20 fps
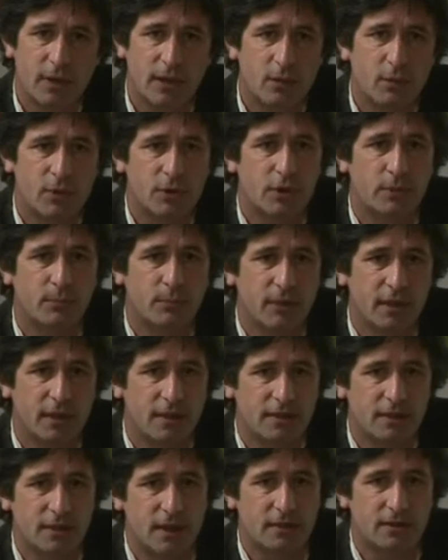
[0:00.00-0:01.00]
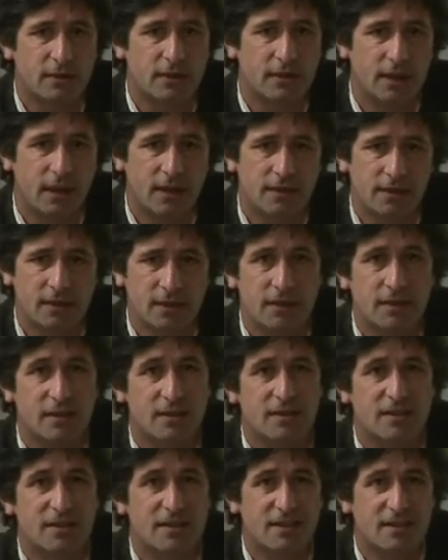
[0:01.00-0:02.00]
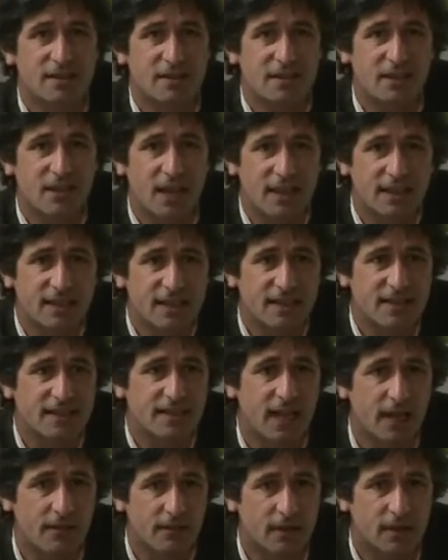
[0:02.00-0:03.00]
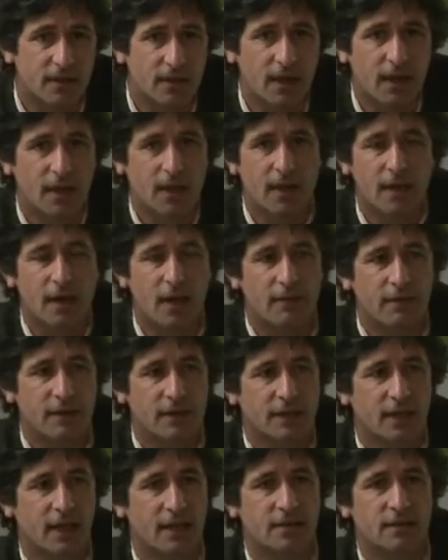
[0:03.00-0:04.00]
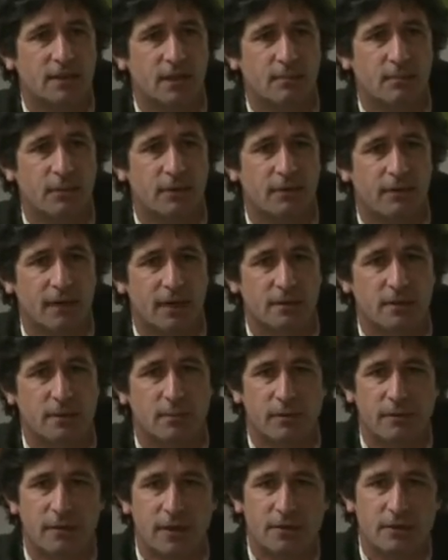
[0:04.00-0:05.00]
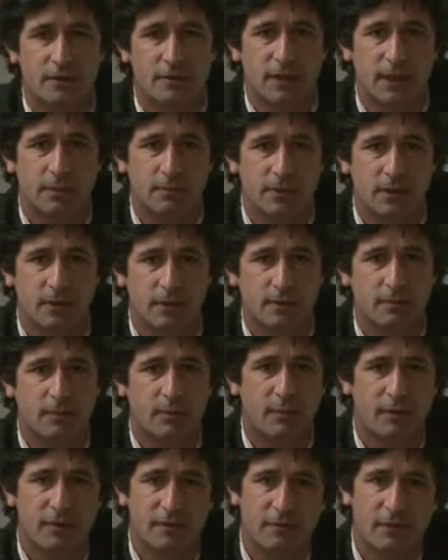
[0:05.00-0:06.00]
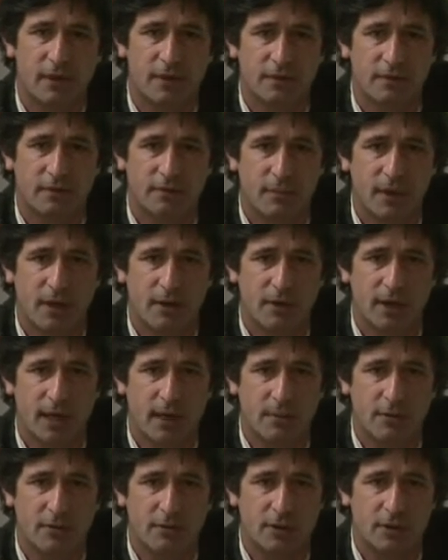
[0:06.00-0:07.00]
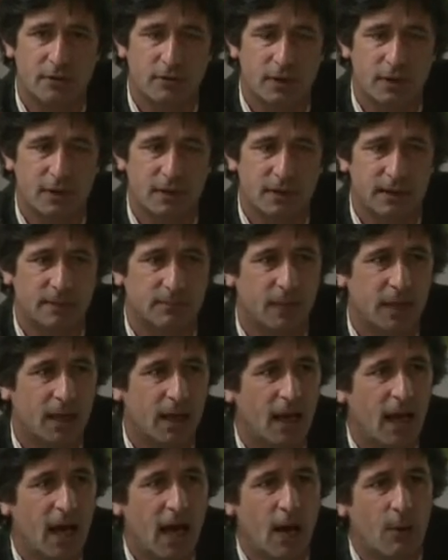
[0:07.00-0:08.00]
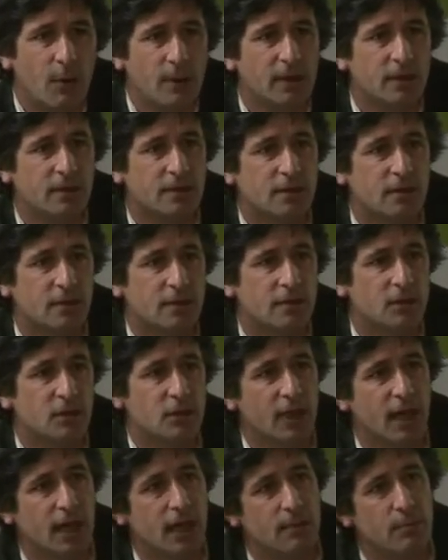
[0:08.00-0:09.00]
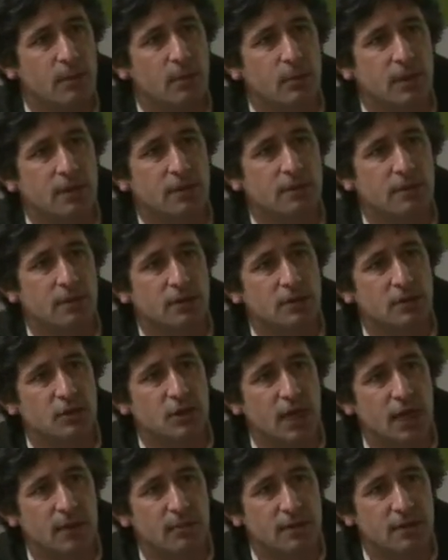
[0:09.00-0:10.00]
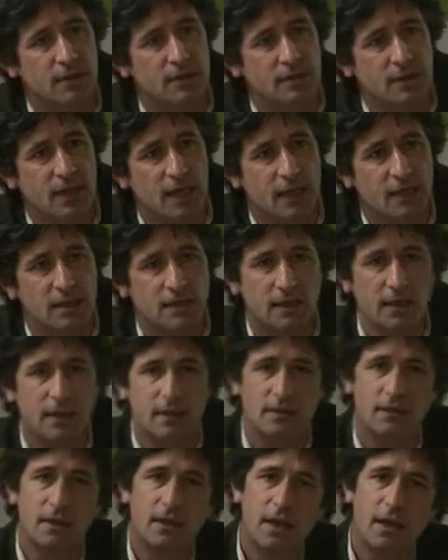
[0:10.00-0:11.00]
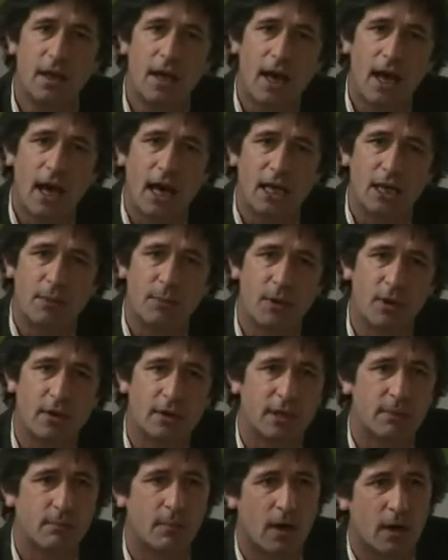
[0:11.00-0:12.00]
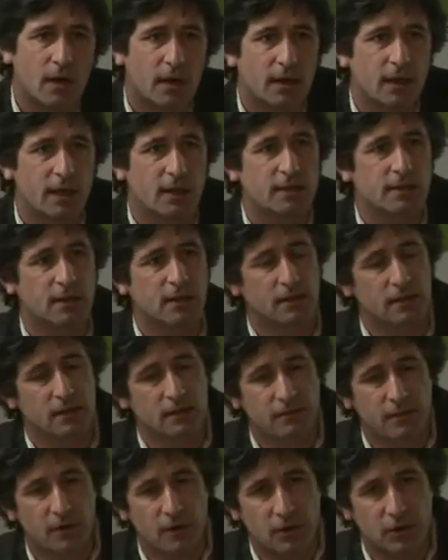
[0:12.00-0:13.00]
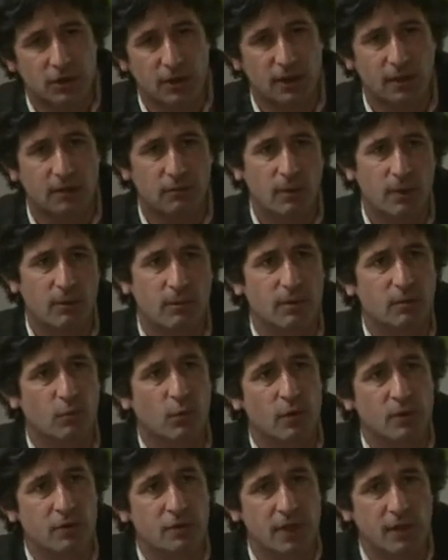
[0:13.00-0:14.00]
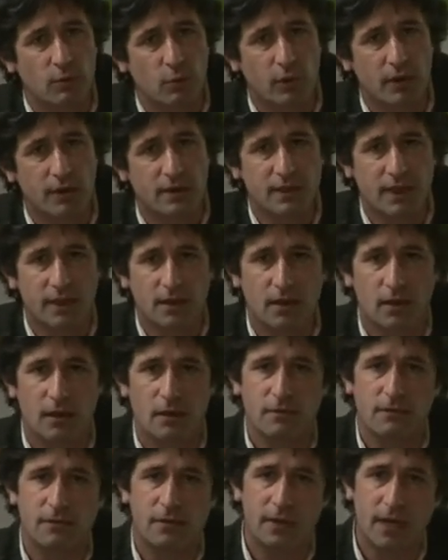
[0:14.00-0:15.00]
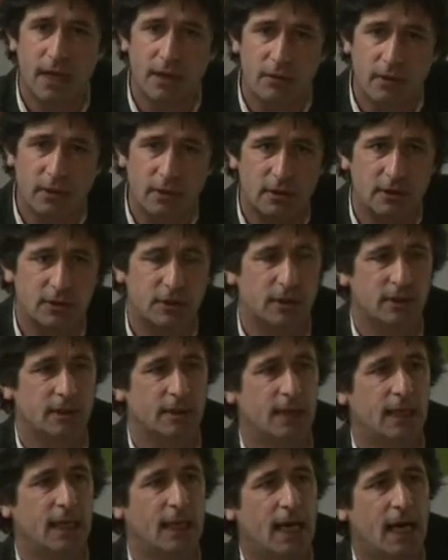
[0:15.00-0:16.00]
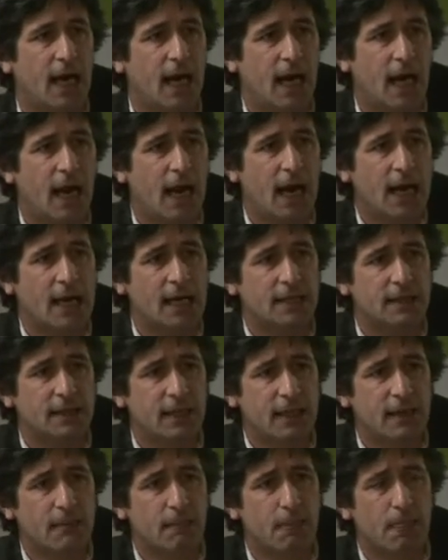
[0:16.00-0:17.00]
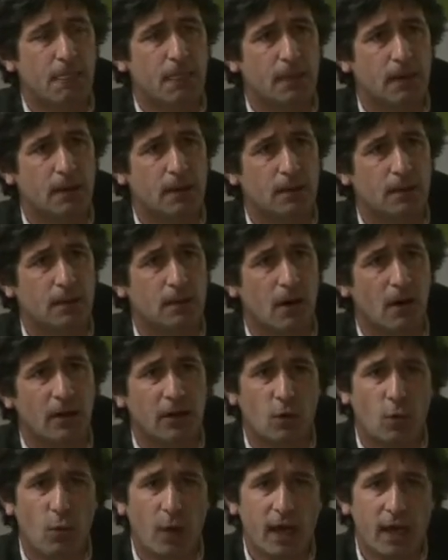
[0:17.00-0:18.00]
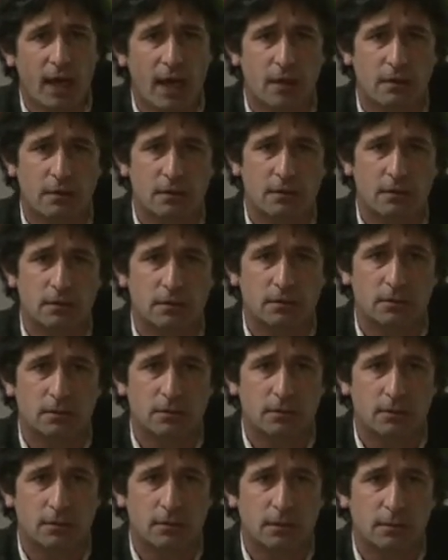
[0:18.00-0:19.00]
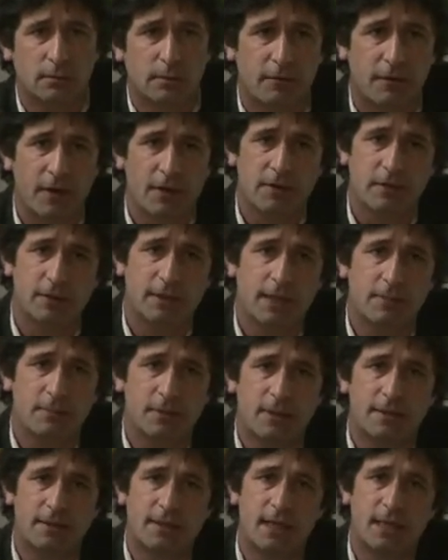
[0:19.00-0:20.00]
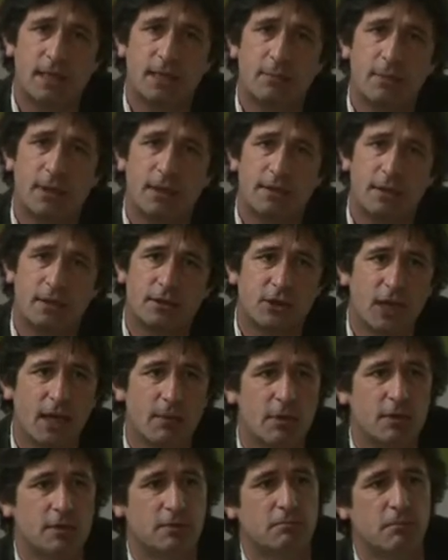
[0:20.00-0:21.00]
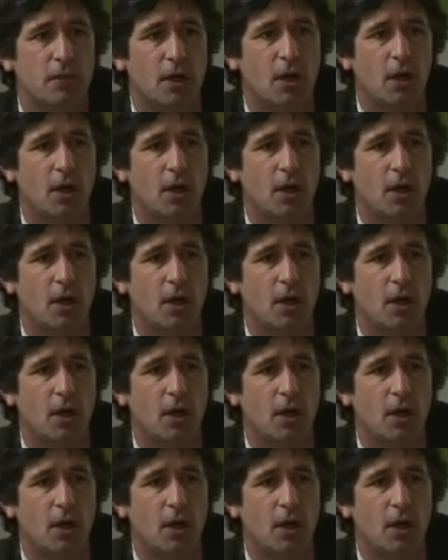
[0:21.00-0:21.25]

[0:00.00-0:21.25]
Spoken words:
rennet with your predecessor in 1997, a fantastic professor, Professor Tipton, Professor of Biochemistry in Trinity. And we discussed GM, and we discussed GM in society and antibiotic markings and its function, and we were wondering, would it take off in agriculture? And on the way out, Professor Tipton said to me, he said, "Seamus,